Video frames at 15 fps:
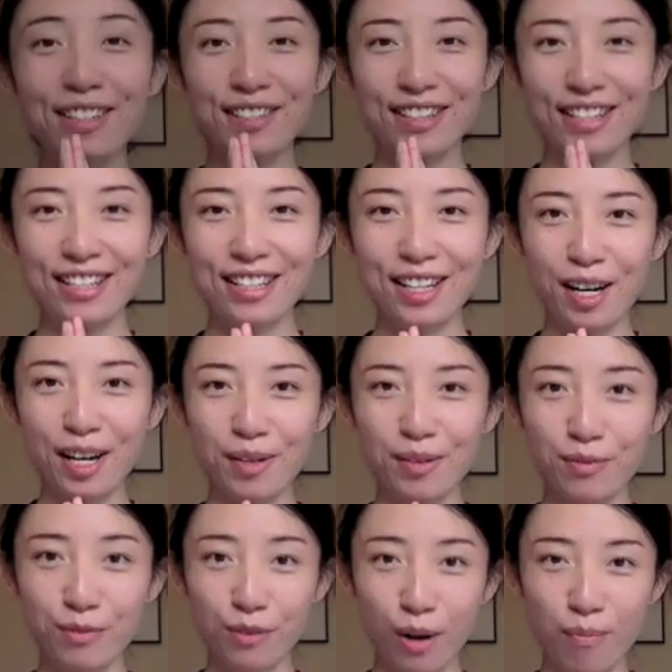is Yingge
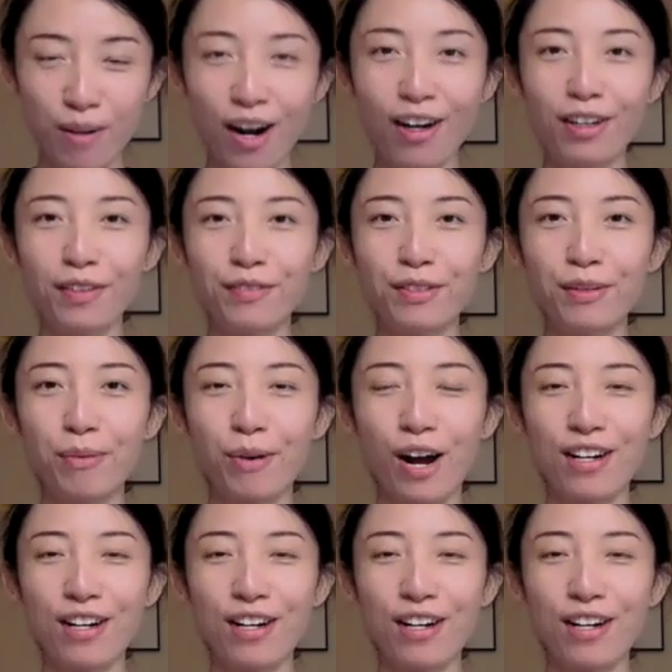from Art of the
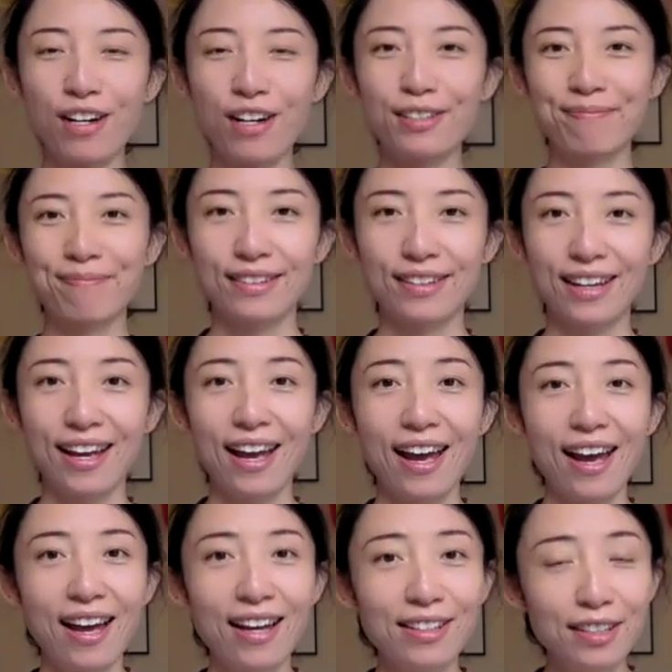Brush.
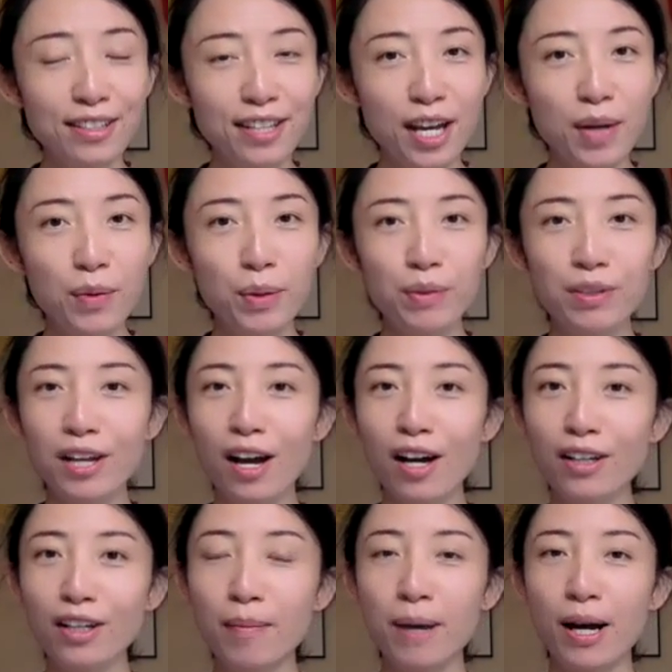Today we will
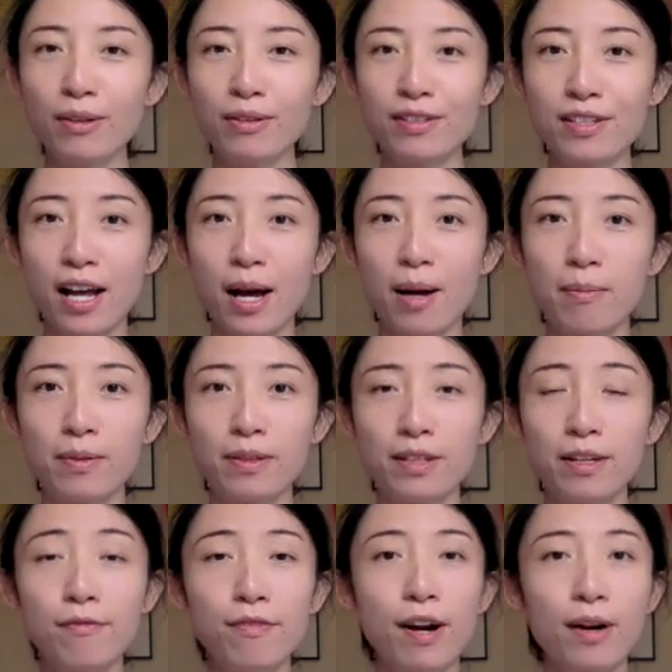talk about some of
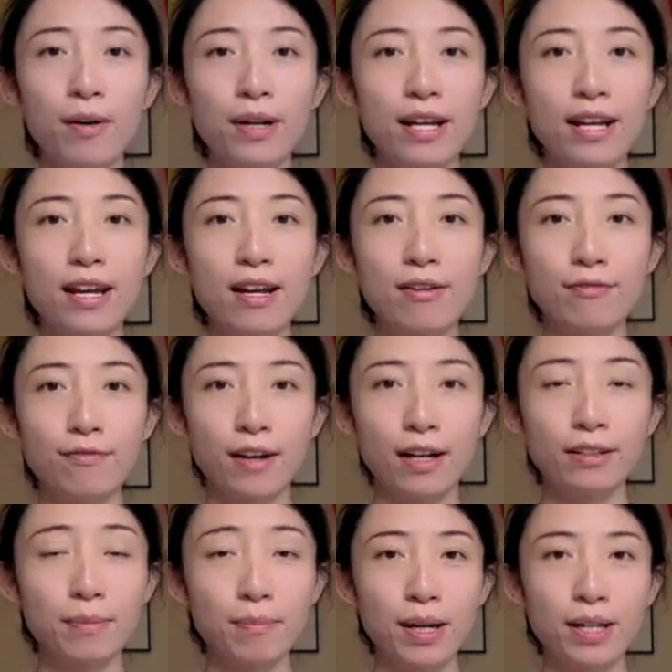the very
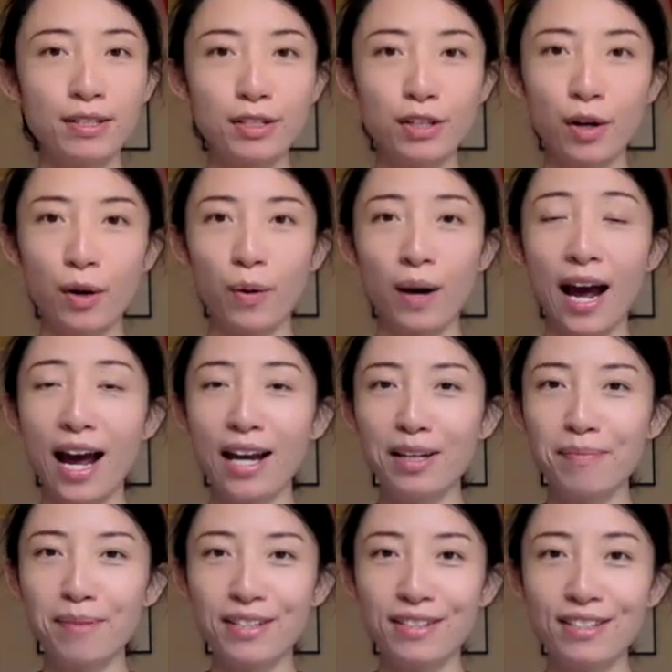fundamental
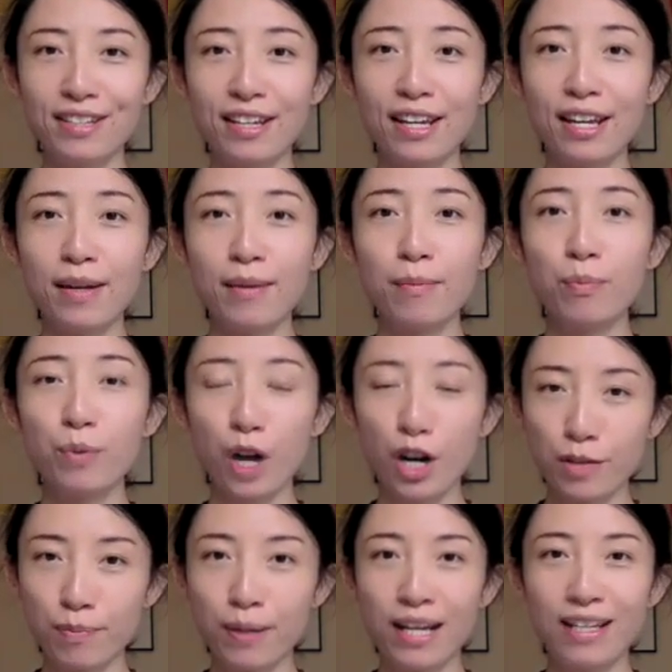elements in
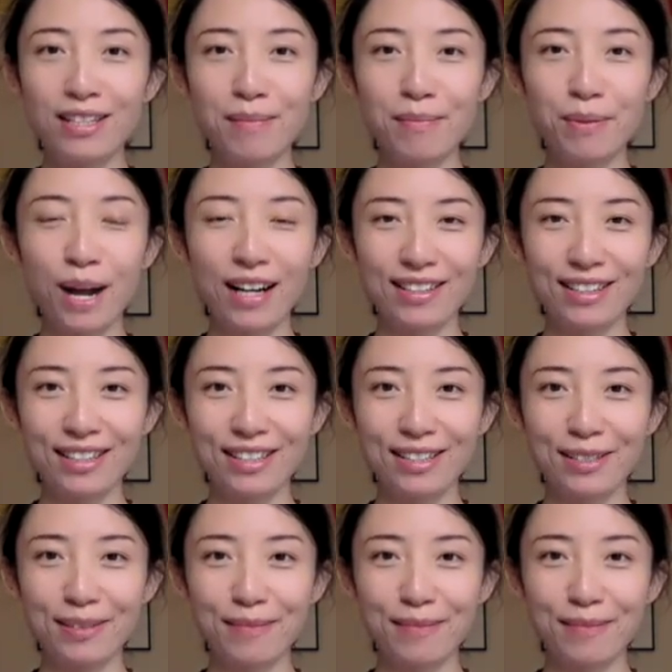brush painting practice,